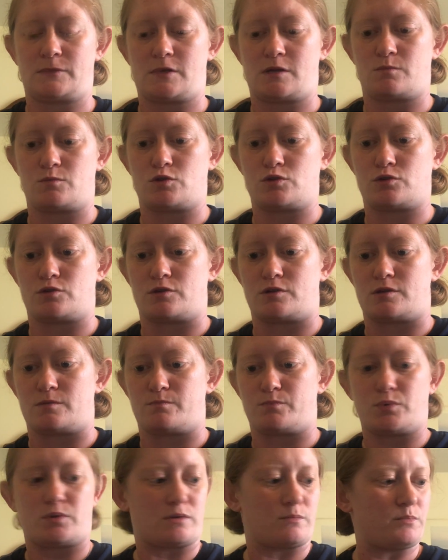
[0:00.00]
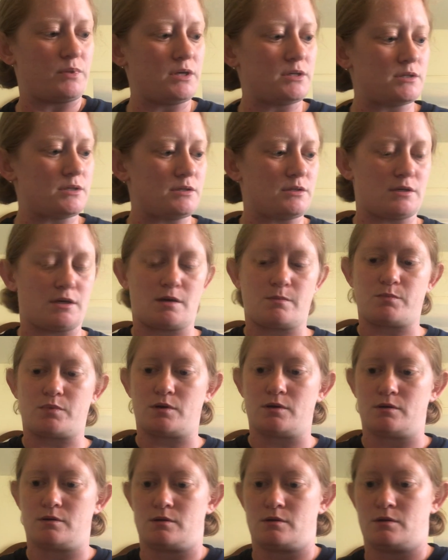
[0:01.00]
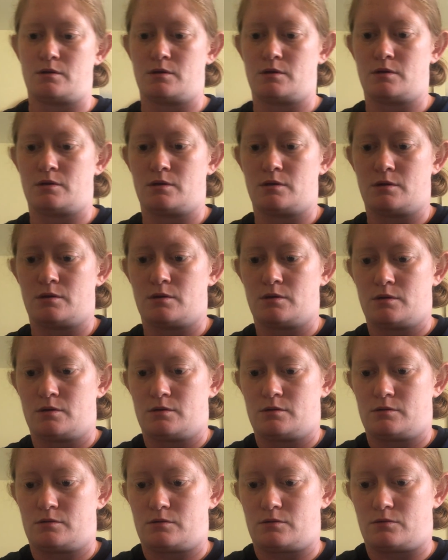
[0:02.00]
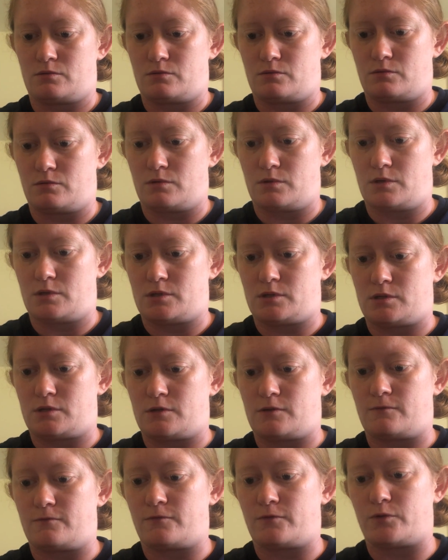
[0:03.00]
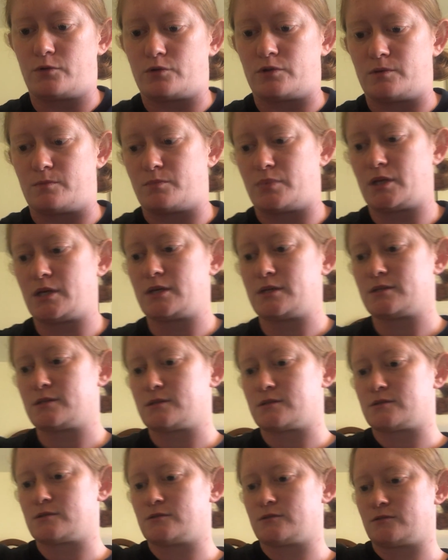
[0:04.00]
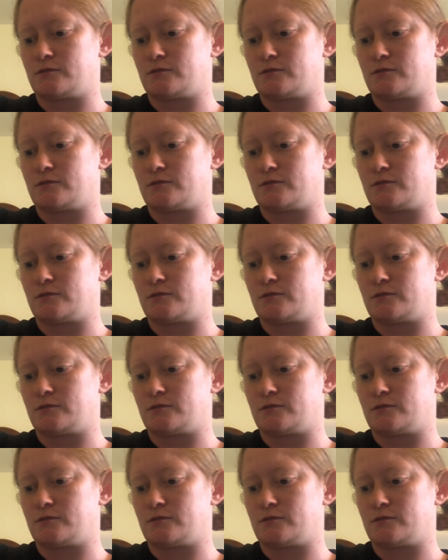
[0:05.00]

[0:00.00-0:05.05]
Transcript: I'm just going to put a piece of tape to hold this tinfoil in place.